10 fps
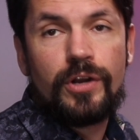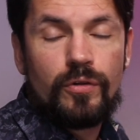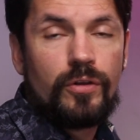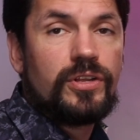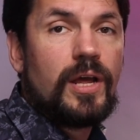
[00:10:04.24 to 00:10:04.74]
want to
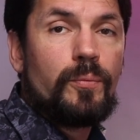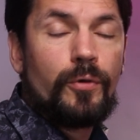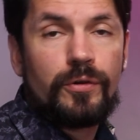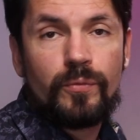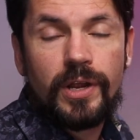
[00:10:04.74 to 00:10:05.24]
grow to that
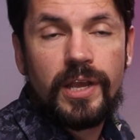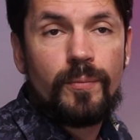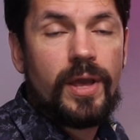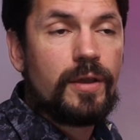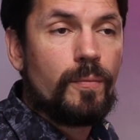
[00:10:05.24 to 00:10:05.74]
point where I
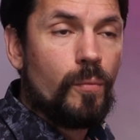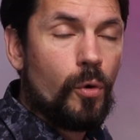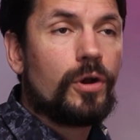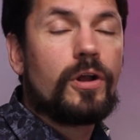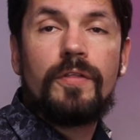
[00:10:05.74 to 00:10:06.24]
can make
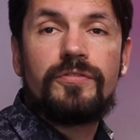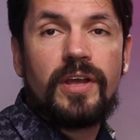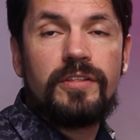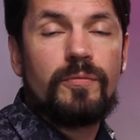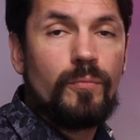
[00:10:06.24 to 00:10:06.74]
more
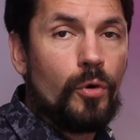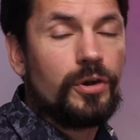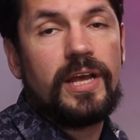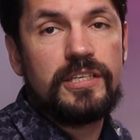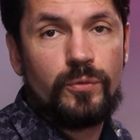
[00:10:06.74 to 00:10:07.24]
content
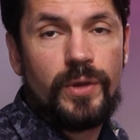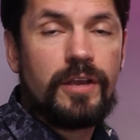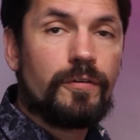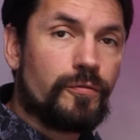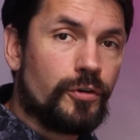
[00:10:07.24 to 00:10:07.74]
more days a
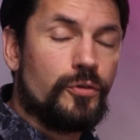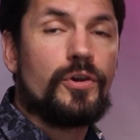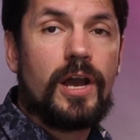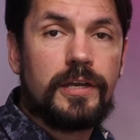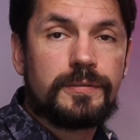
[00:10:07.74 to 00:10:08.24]
week for you
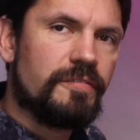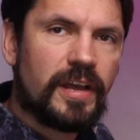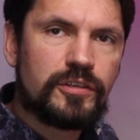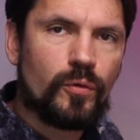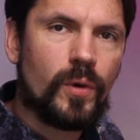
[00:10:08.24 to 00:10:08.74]
guys.
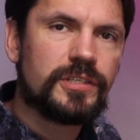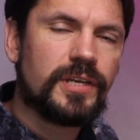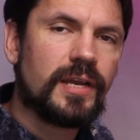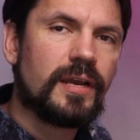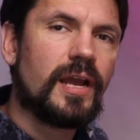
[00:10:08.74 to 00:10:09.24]
Thanks for
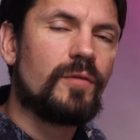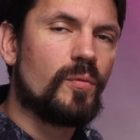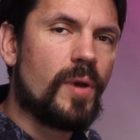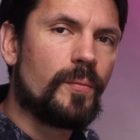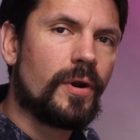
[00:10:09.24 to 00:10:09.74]
watching, and
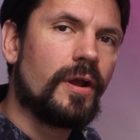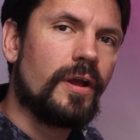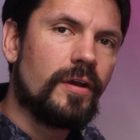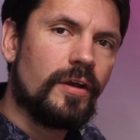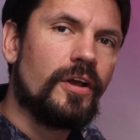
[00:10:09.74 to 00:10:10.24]
remember,
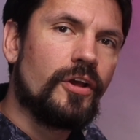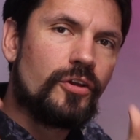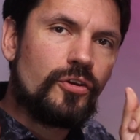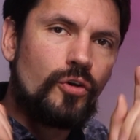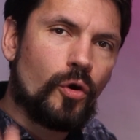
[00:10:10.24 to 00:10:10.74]

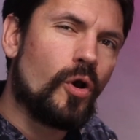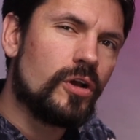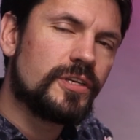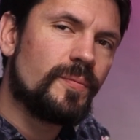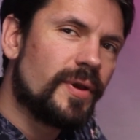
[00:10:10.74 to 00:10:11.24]
you're
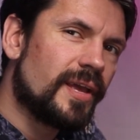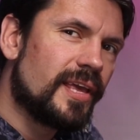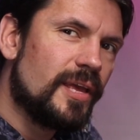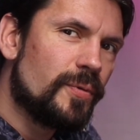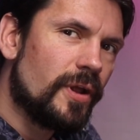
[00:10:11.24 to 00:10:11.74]
awesome.
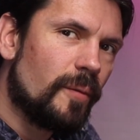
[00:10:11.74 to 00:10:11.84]
Keep it